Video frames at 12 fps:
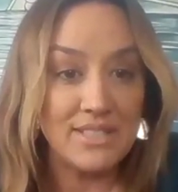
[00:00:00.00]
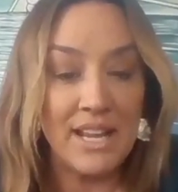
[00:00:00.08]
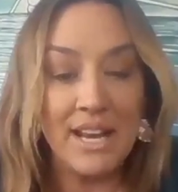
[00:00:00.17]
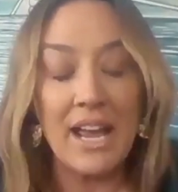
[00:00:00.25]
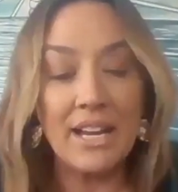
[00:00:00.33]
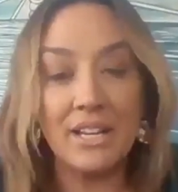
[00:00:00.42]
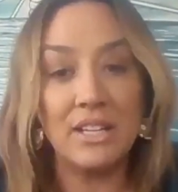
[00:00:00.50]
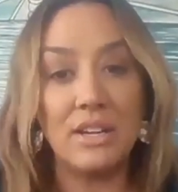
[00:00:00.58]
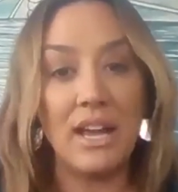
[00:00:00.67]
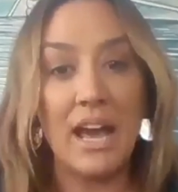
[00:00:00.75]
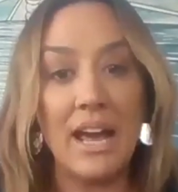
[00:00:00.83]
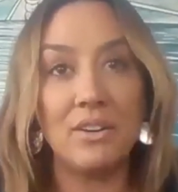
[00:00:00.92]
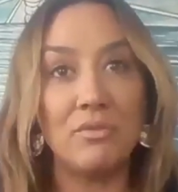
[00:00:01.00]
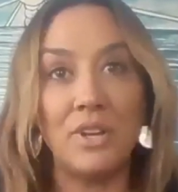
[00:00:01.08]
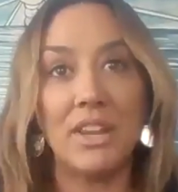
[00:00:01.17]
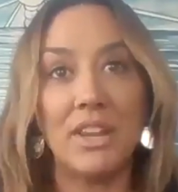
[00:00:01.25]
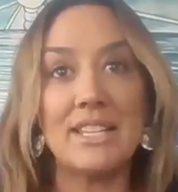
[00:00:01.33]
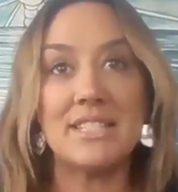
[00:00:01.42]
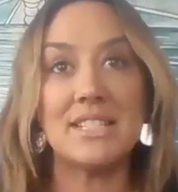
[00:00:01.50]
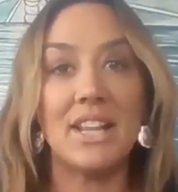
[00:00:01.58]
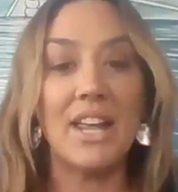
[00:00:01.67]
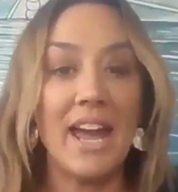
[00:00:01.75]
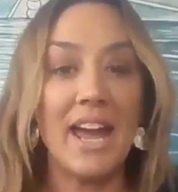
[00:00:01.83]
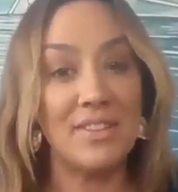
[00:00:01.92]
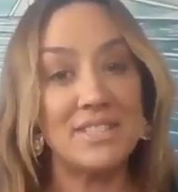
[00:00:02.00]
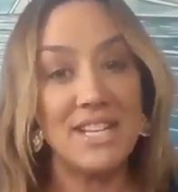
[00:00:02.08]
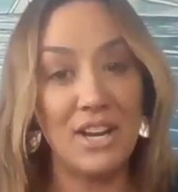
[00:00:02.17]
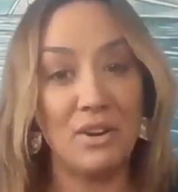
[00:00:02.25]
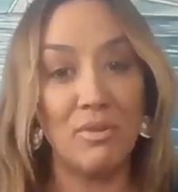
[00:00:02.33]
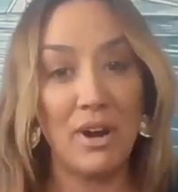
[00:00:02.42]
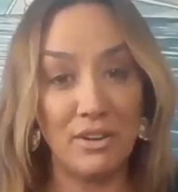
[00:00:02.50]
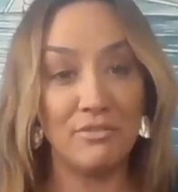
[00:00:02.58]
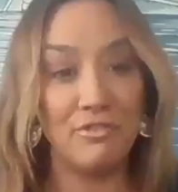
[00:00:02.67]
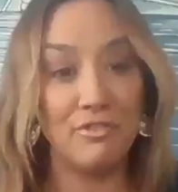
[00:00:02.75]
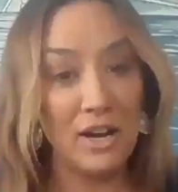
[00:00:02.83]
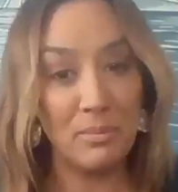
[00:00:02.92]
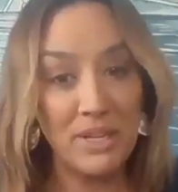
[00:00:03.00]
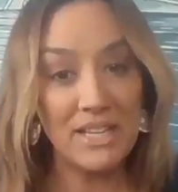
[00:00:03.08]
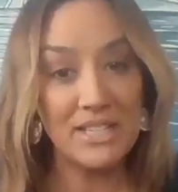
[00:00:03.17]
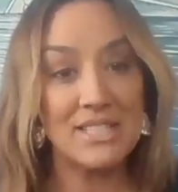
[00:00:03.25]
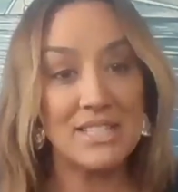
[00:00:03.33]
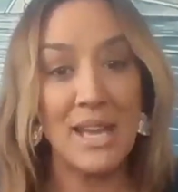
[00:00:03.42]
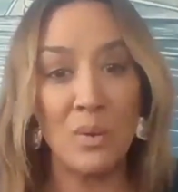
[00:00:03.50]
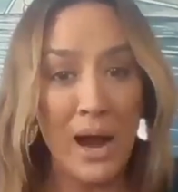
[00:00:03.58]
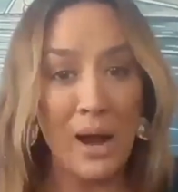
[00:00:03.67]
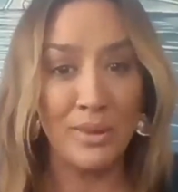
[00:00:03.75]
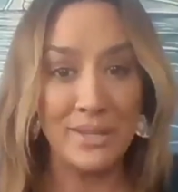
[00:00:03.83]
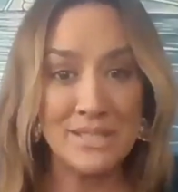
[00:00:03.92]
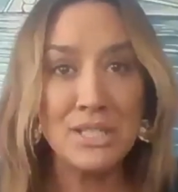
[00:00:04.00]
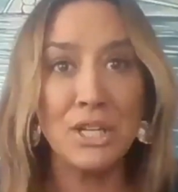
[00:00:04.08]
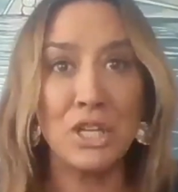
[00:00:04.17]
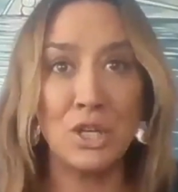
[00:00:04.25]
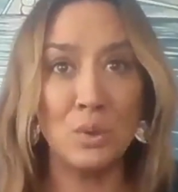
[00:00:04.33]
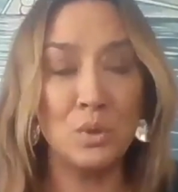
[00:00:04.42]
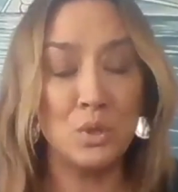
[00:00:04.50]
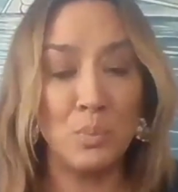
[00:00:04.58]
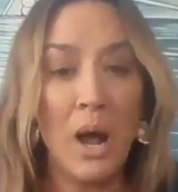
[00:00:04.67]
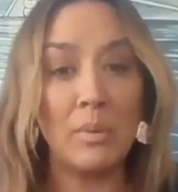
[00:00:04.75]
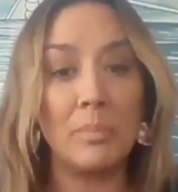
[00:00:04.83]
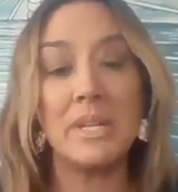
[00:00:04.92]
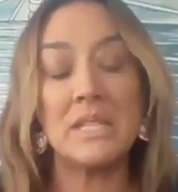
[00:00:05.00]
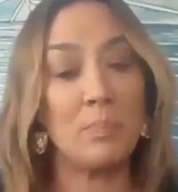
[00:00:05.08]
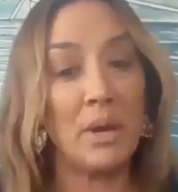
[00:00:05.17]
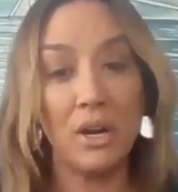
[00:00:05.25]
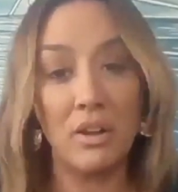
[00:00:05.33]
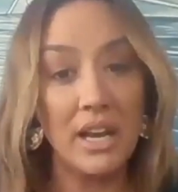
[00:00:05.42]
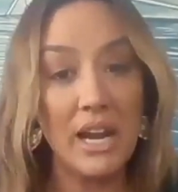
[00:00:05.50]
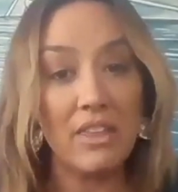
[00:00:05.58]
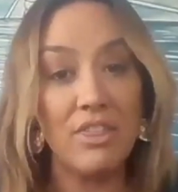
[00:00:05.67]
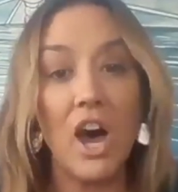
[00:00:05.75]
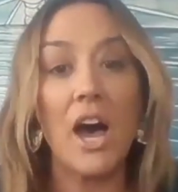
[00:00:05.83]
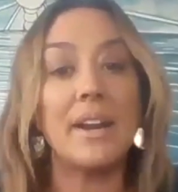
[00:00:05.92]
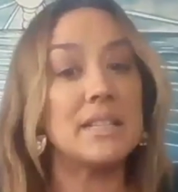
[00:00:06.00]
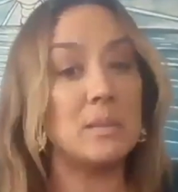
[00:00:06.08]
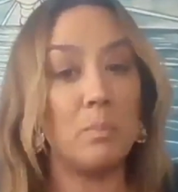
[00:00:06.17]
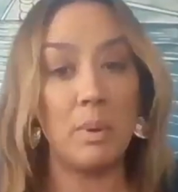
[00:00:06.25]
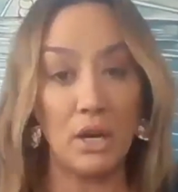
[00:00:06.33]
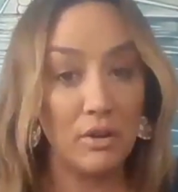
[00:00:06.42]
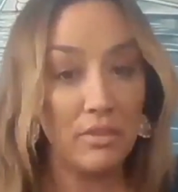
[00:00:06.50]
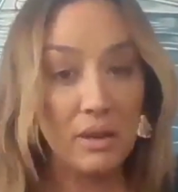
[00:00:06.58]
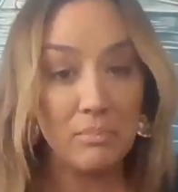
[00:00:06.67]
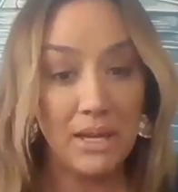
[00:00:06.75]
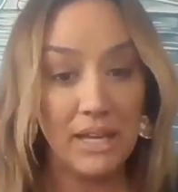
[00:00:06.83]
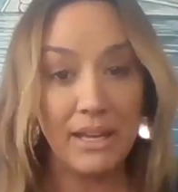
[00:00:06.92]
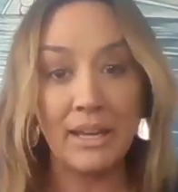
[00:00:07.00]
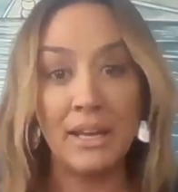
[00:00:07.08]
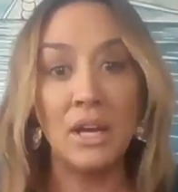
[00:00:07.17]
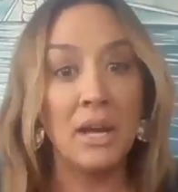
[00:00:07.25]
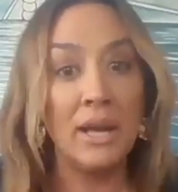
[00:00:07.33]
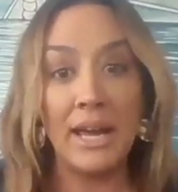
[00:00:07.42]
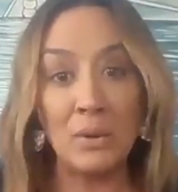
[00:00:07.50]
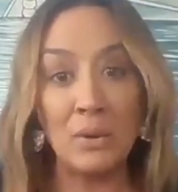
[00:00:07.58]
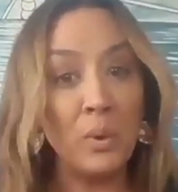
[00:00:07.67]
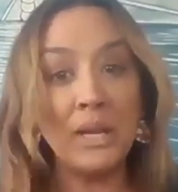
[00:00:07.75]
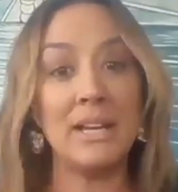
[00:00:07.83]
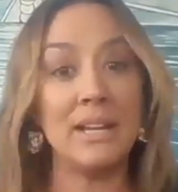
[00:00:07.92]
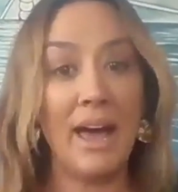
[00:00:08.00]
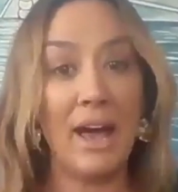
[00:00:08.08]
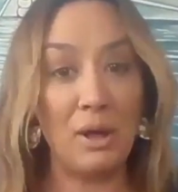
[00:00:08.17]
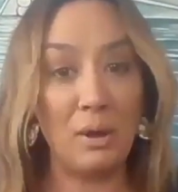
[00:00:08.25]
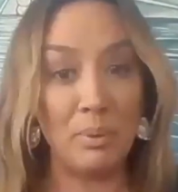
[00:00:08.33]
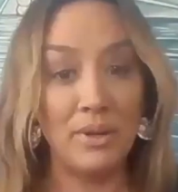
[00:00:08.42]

And I didn't realize until I had the data right in front of me to say, wow, this is a huge problem. It's bigger than I thought, it's bigger than me, and we need help.